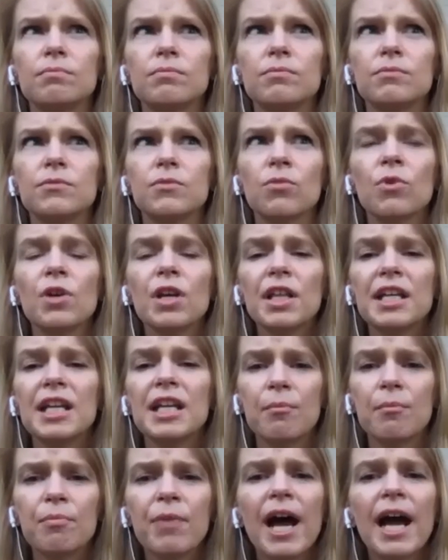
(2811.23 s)

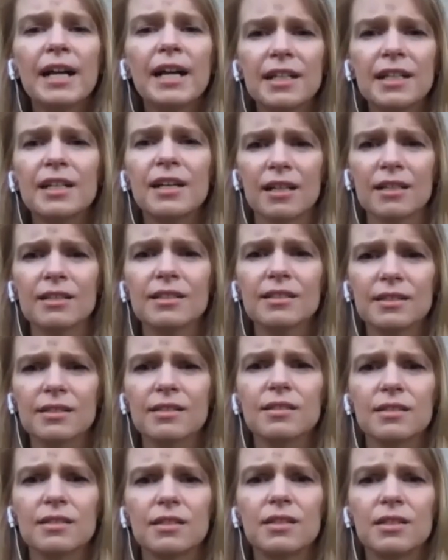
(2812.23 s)
really impacting us,
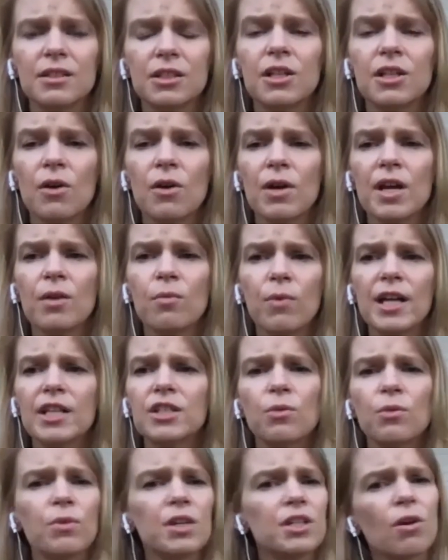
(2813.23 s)
in ways
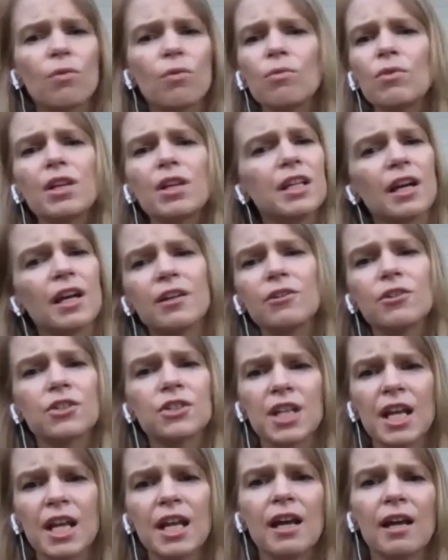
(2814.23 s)
that we don't really
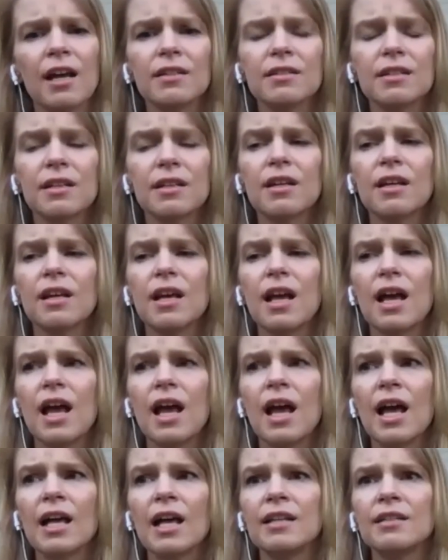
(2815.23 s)
understand.
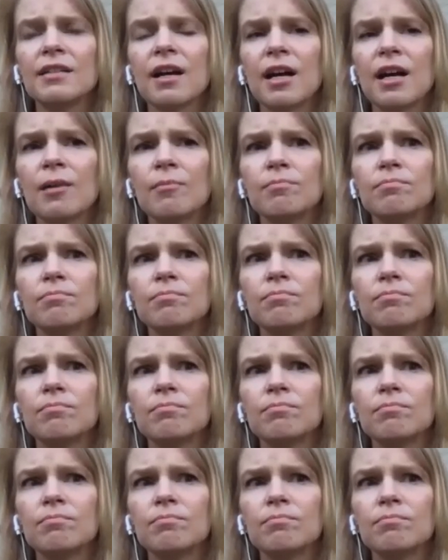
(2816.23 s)
And